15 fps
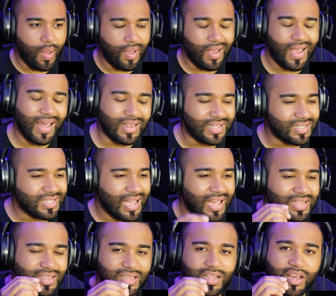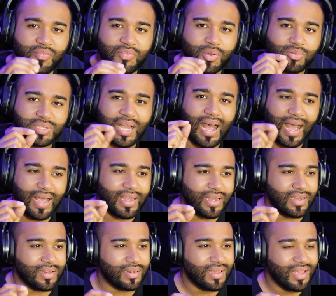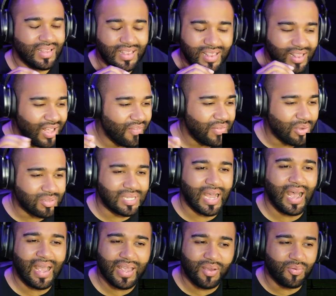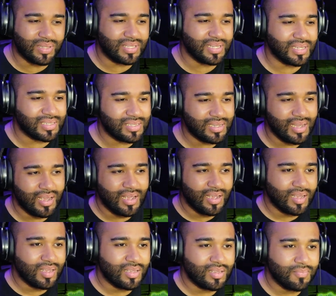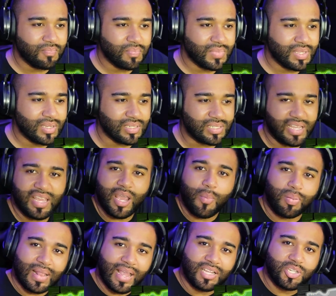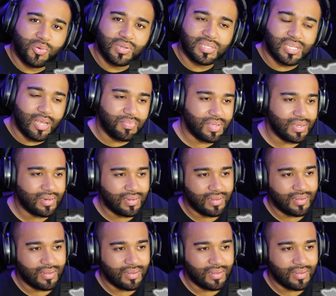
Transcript: Alex, I love your tie-in. Love your tie-in with this. Because did he implant you with something?